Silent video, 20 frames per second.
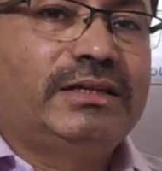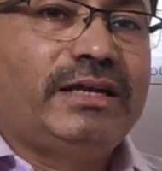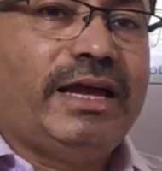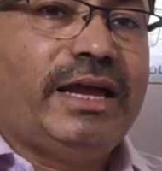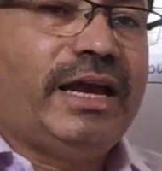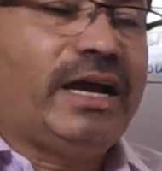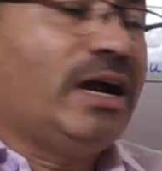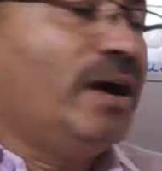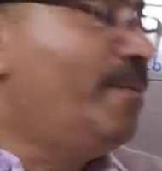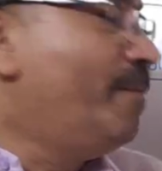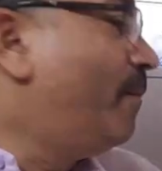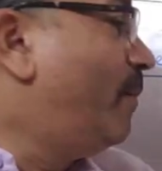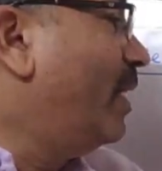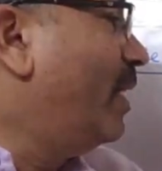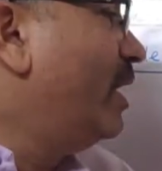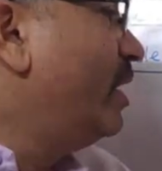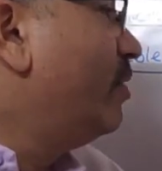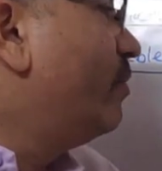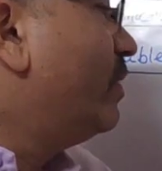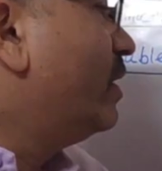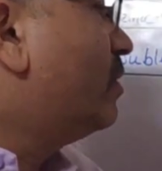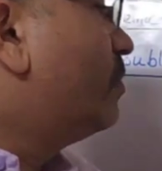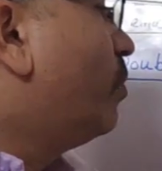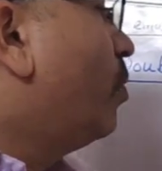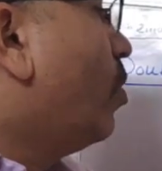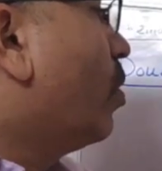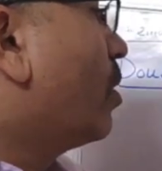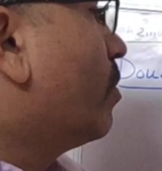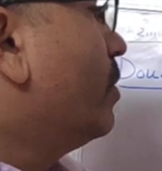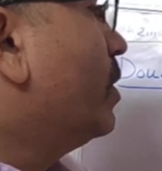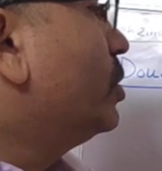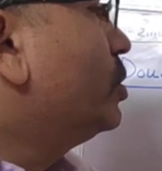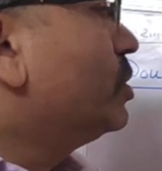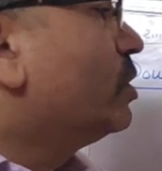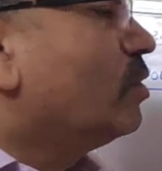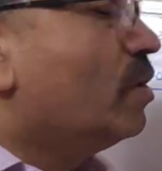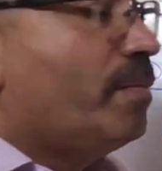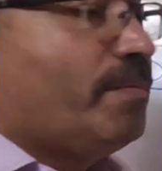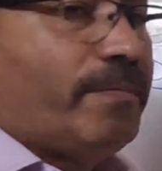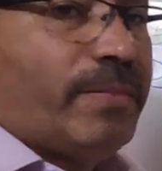accompanied with formation
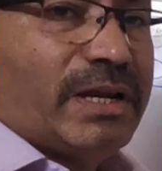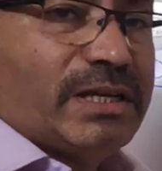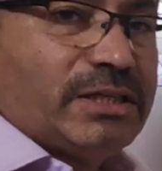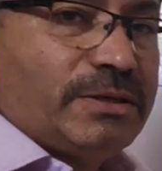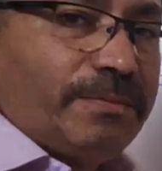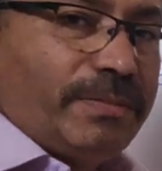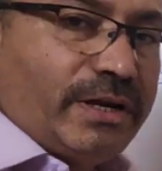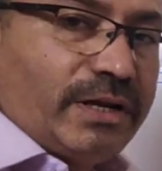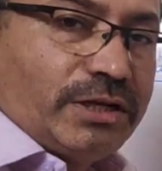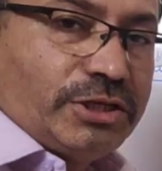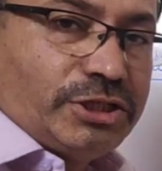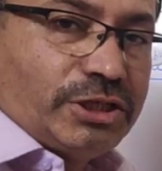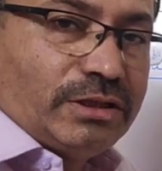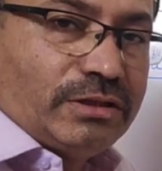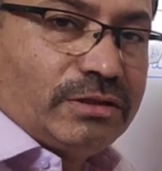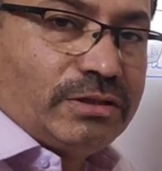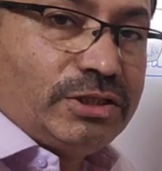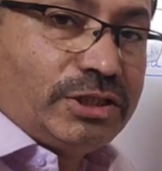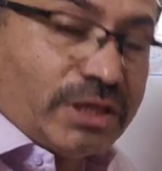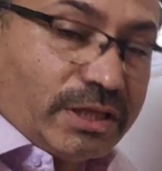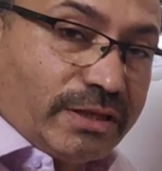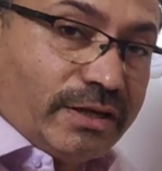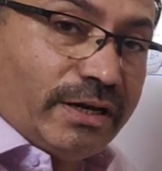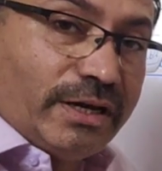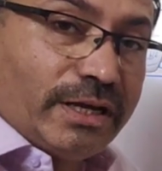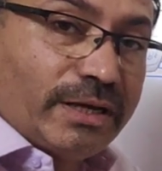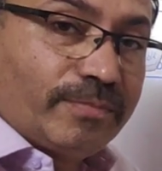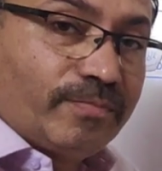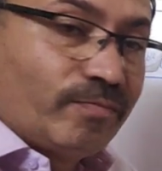of precipitation. Generally,